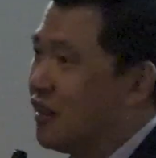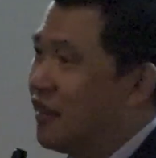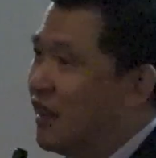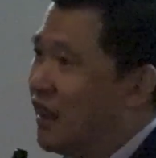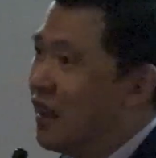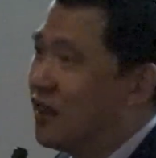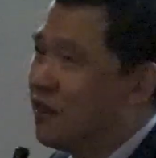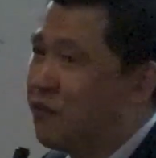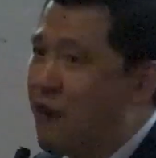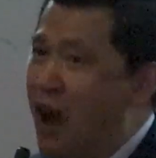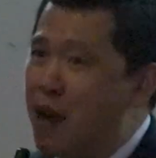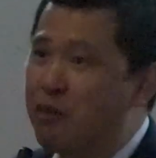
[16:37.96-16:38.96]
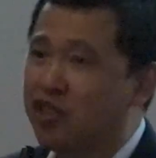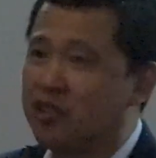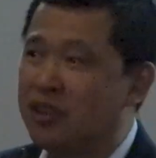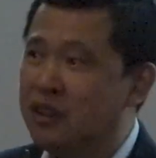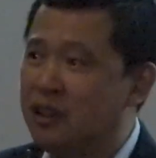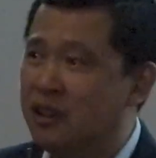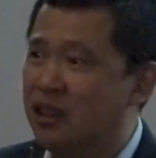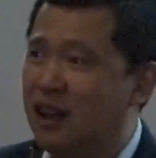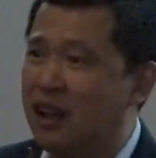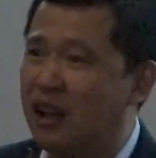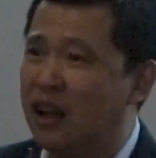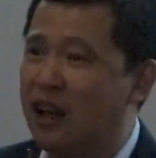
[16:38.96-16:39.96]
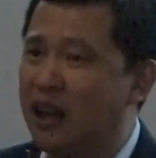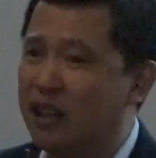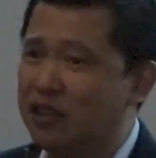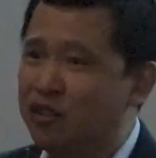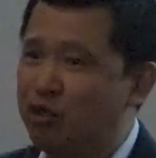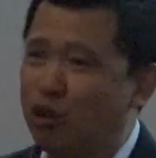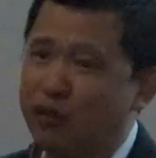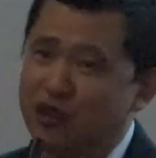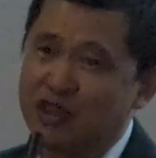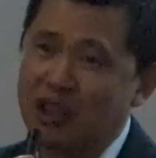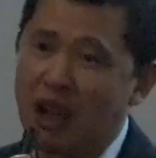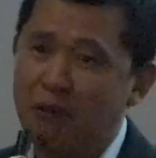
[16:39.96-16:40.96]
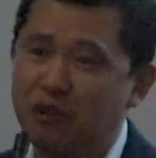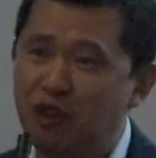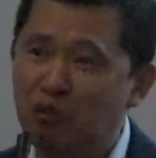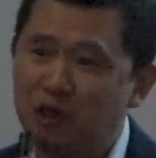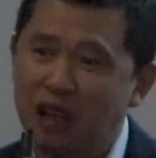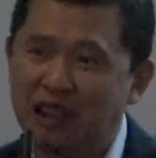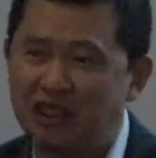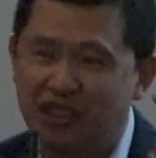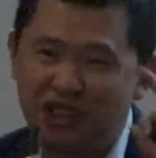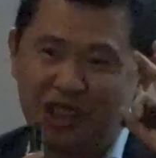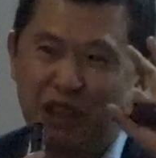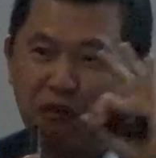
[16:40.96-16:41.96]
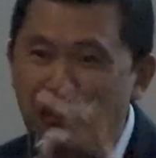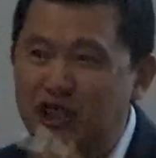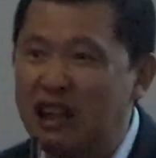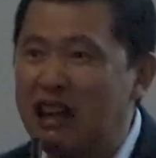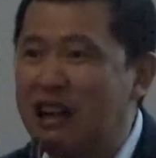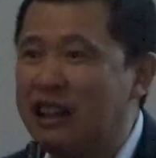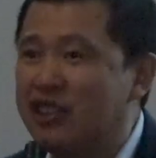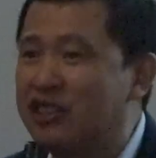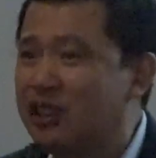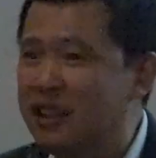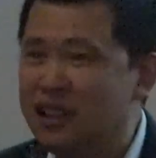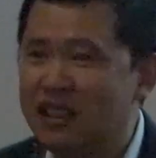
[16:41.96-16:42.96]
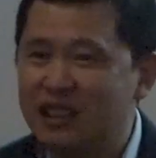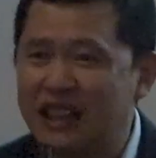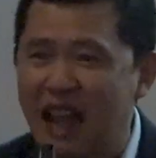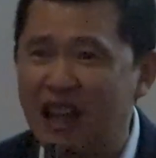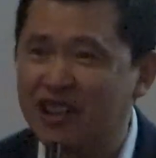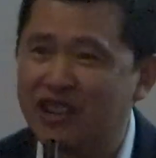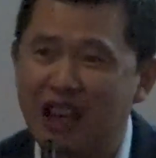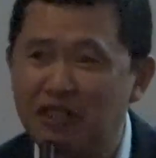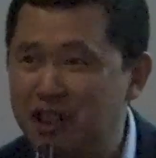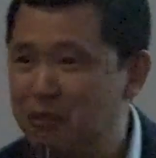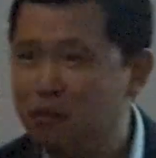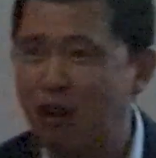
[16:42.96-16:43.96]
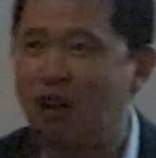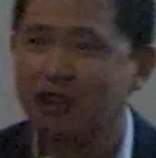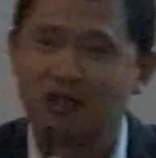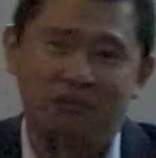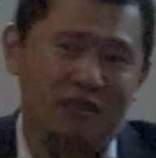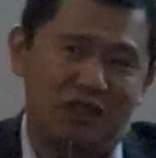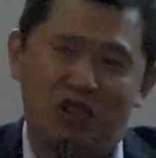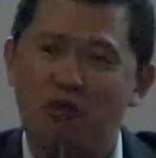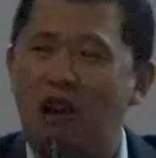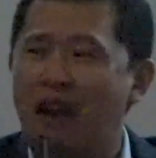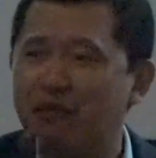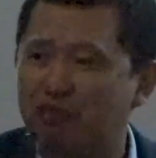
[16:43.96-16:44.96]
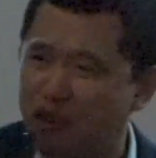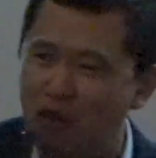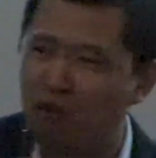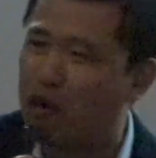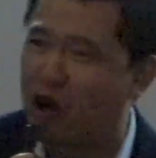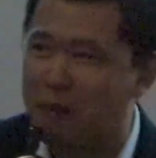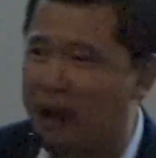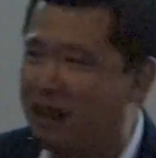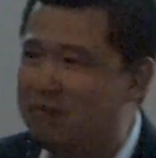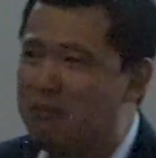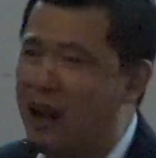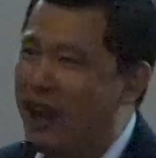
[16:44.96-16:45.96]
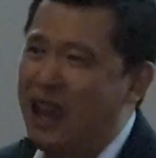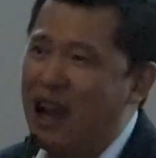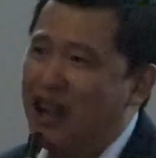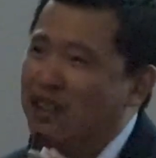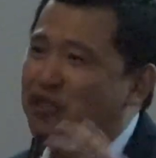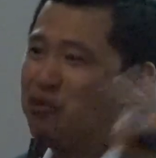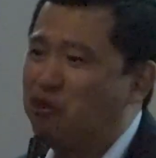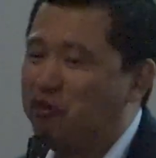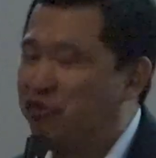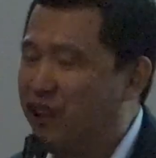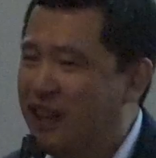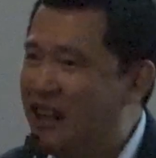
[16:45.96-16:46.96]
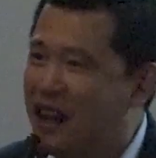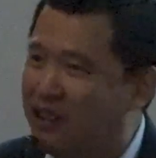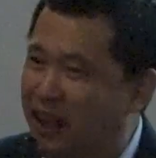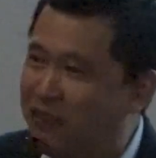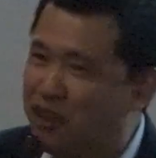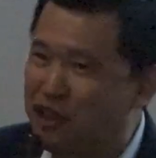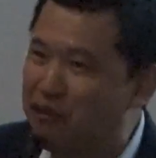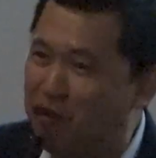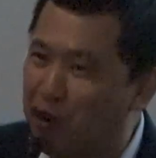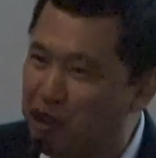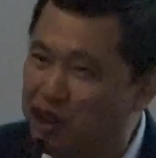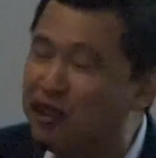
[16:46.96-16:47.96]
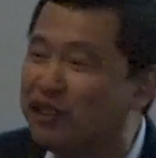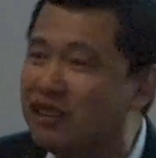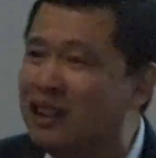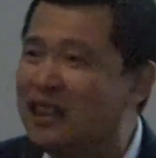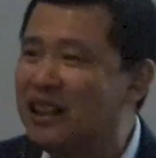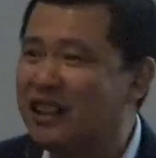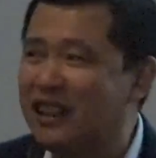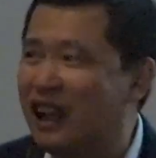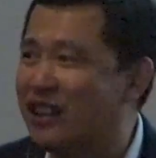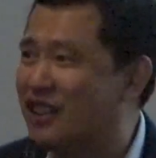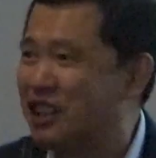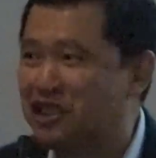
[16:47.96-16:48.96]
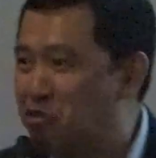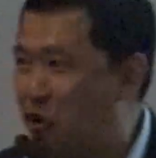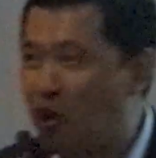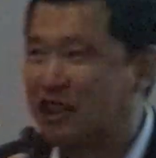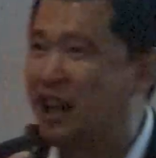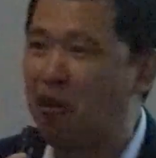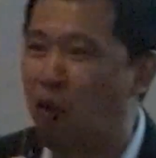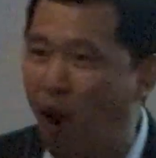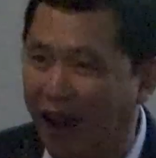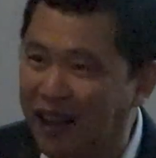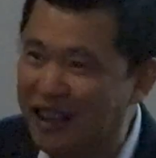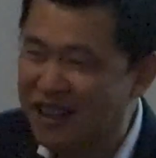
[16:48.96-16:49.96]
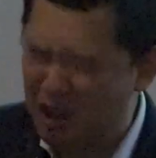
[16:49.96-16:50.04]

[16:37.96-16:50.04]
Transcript: Yeah, the farmers are sort of the type they would like to see for the eyes. You can't tell them, don't worry about it, my AI is figuring out everything for you. Yeah, it doesn't work that way.